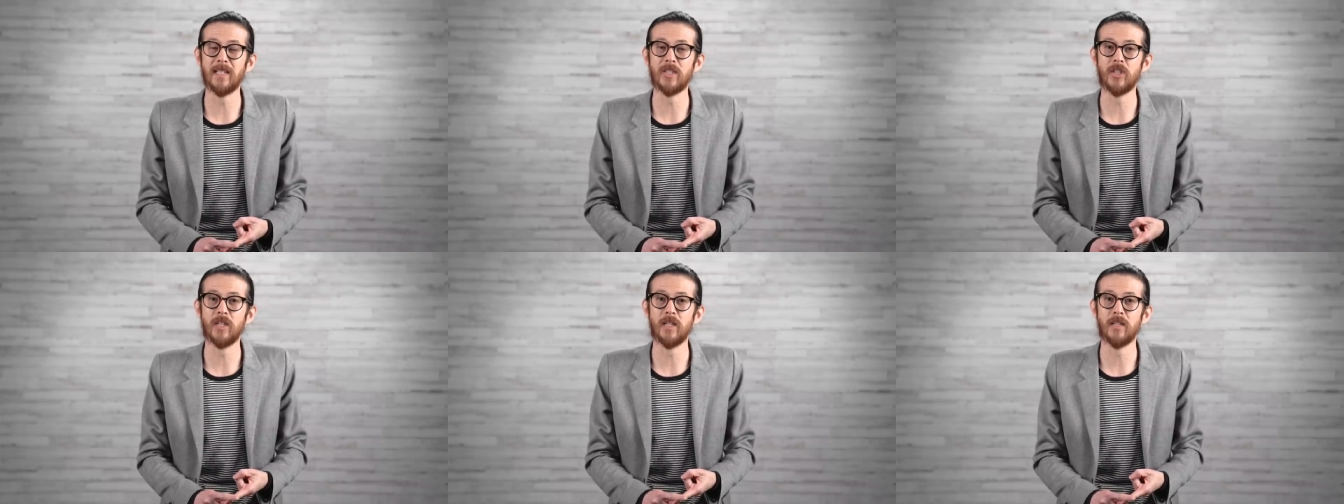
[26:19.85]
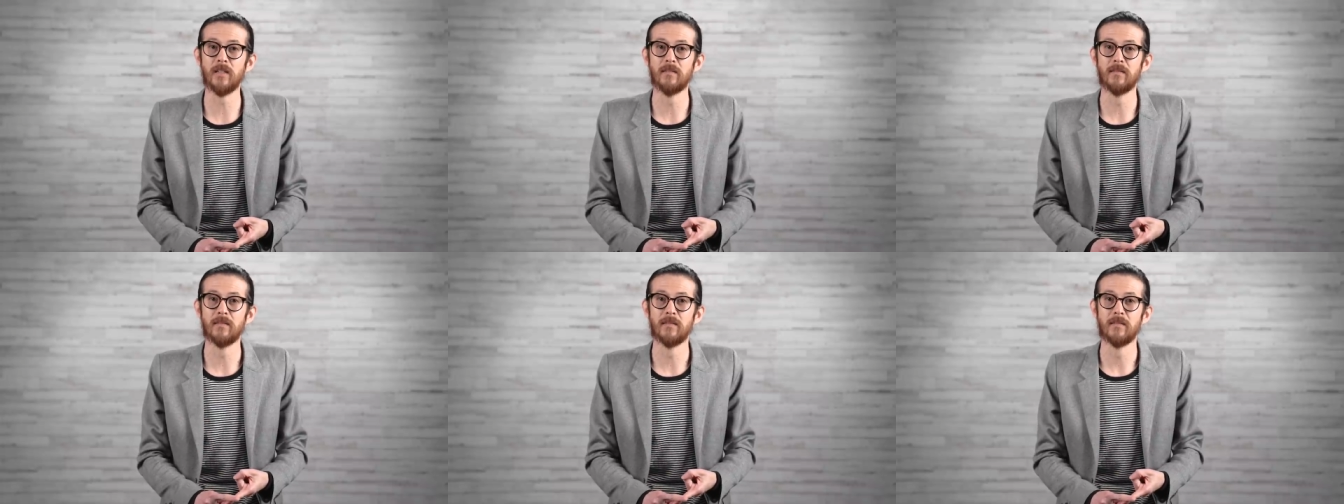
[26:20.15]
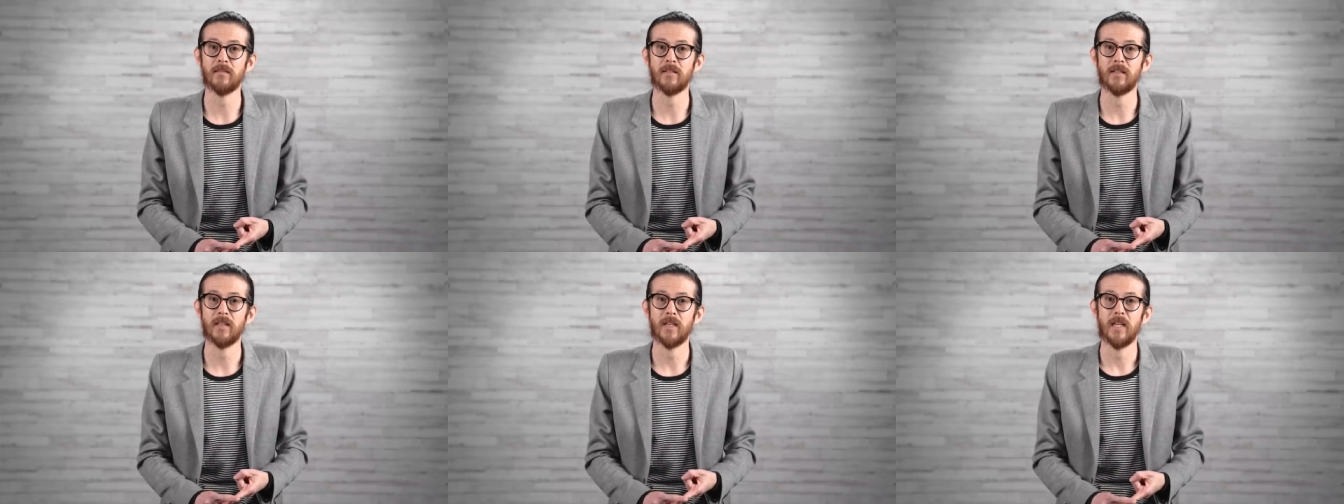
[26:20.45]
gene,
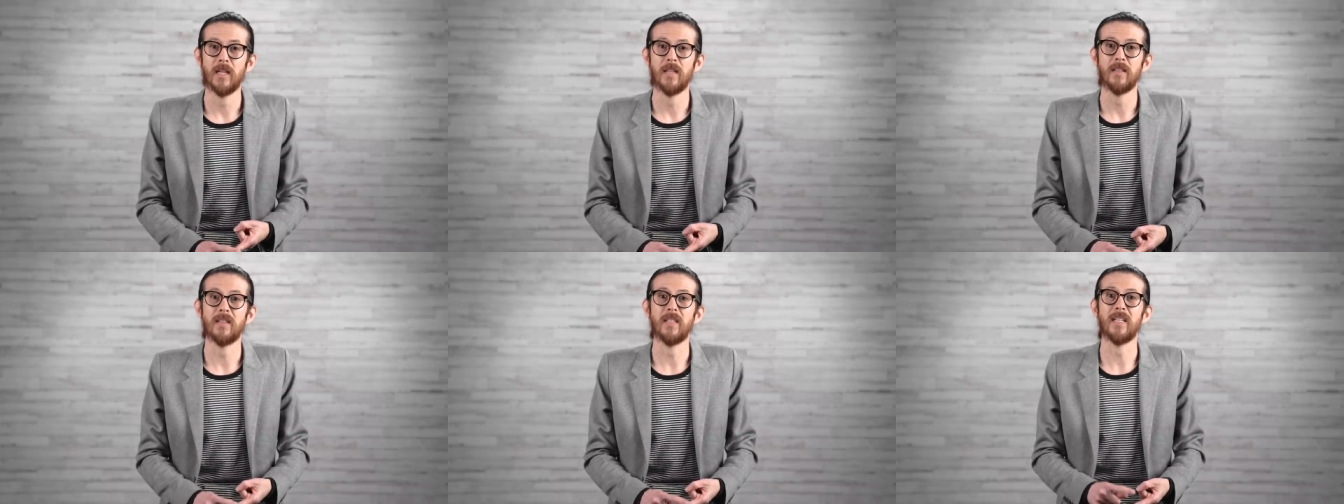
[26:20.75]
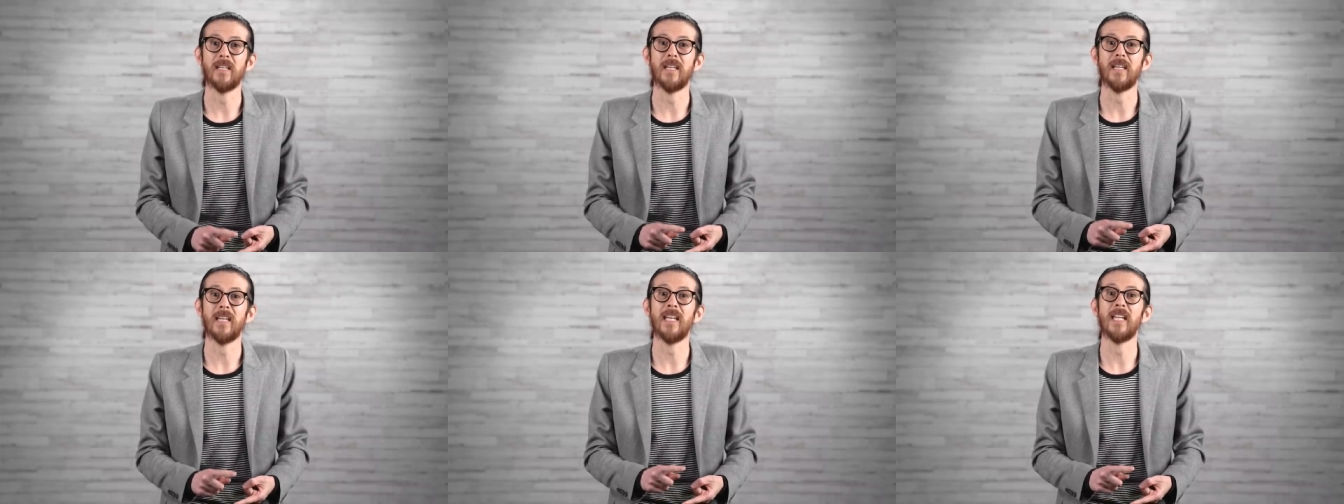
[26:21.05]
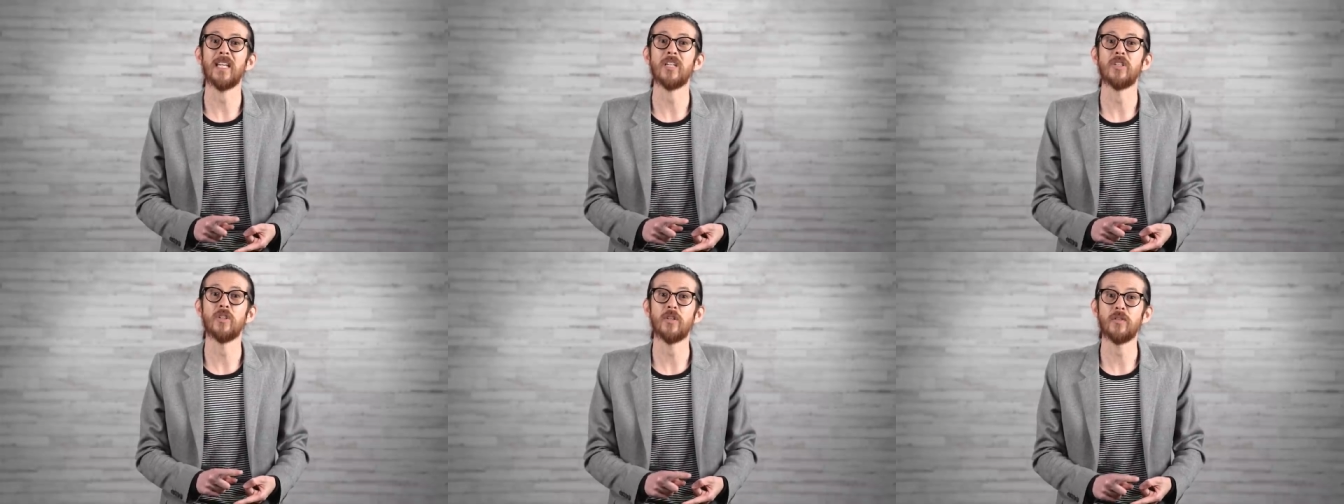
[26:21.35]
the
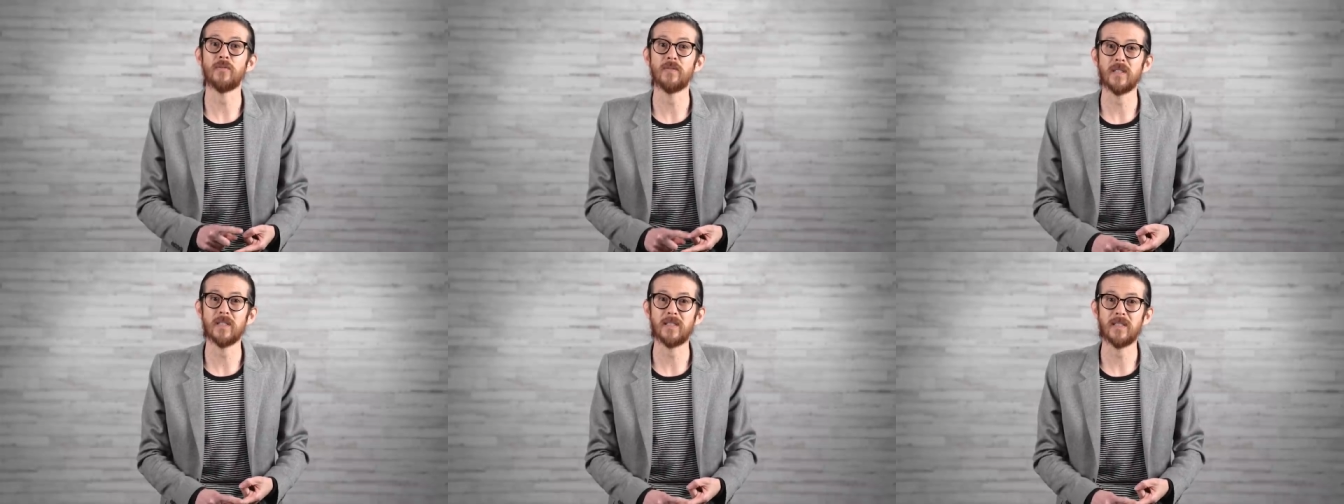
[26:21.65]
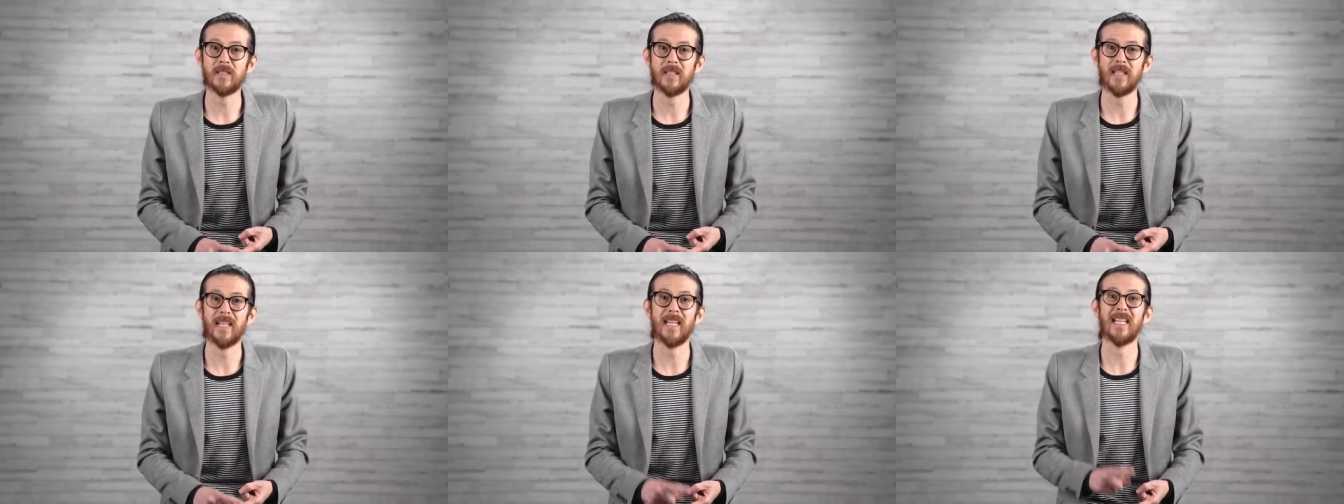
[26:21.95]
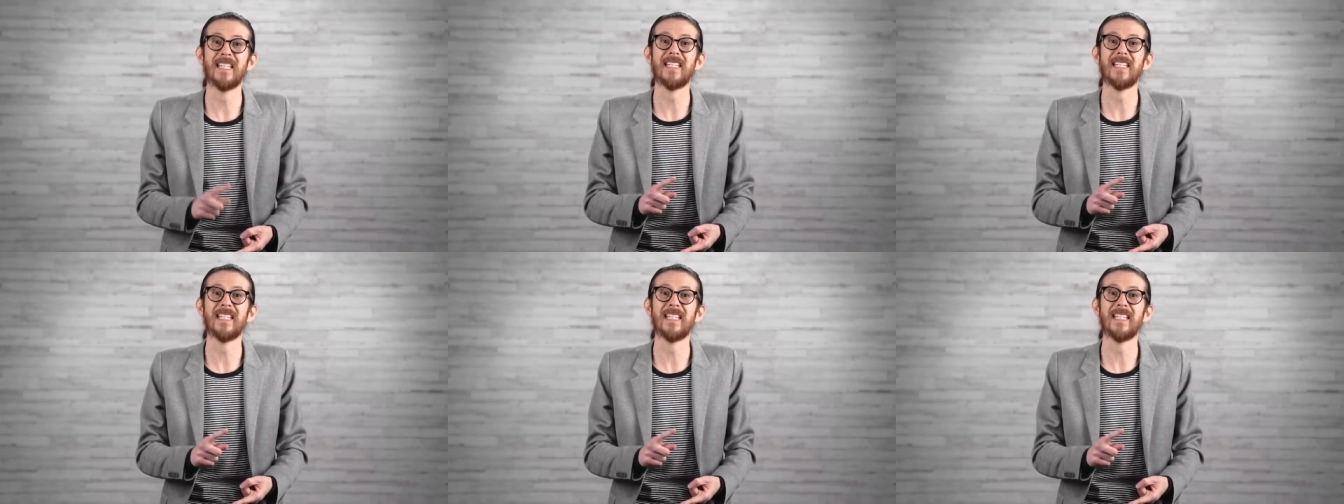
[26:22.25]
NDUFS,